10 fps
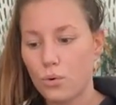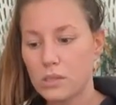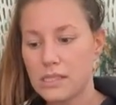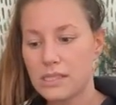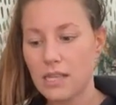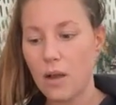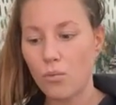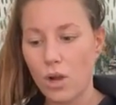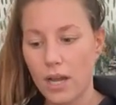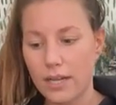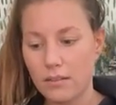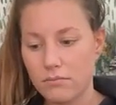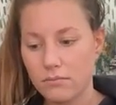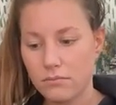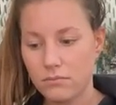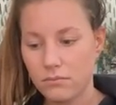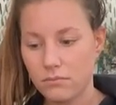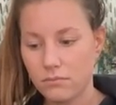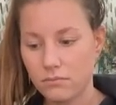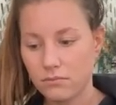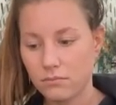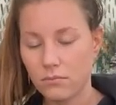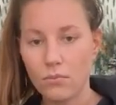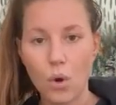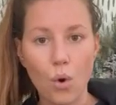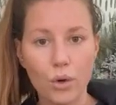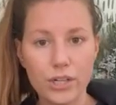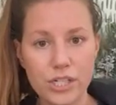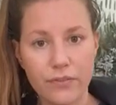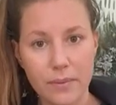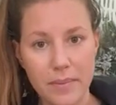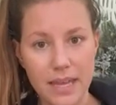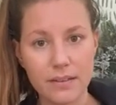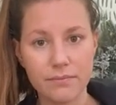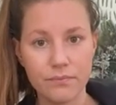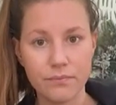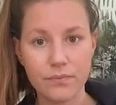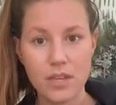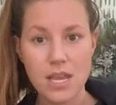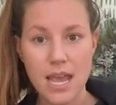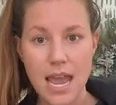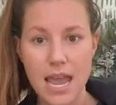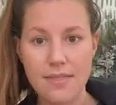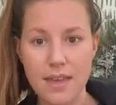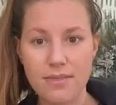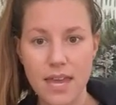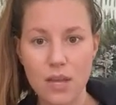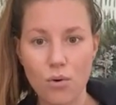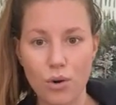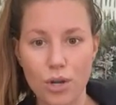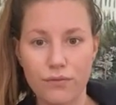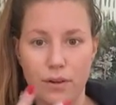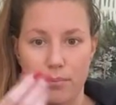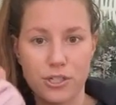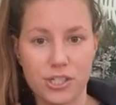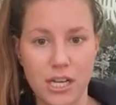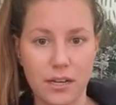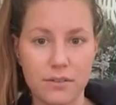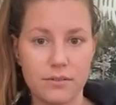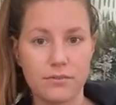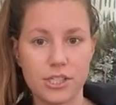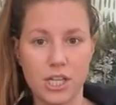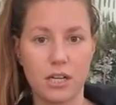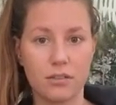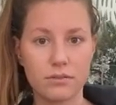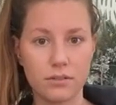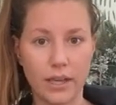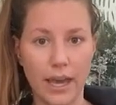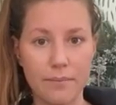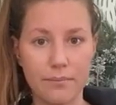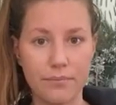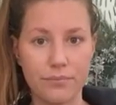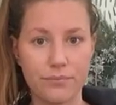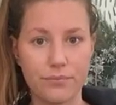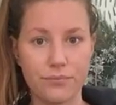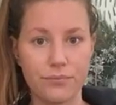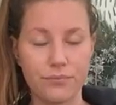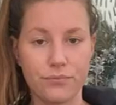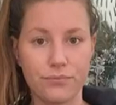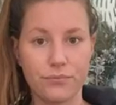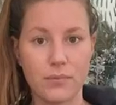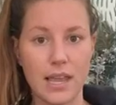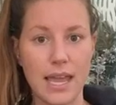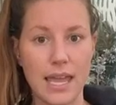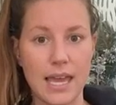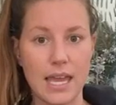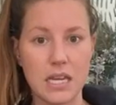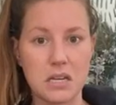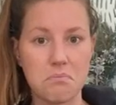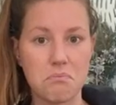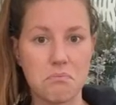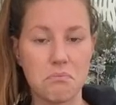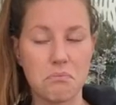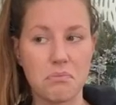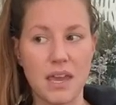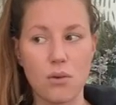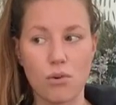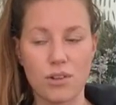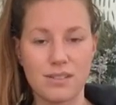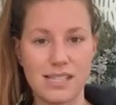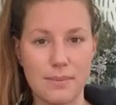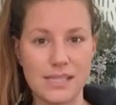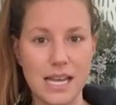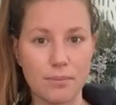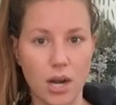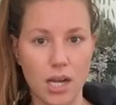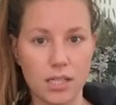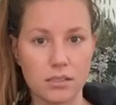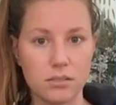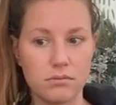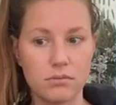someone orders from me and then they order from Regina, okay? And they order the same exact product,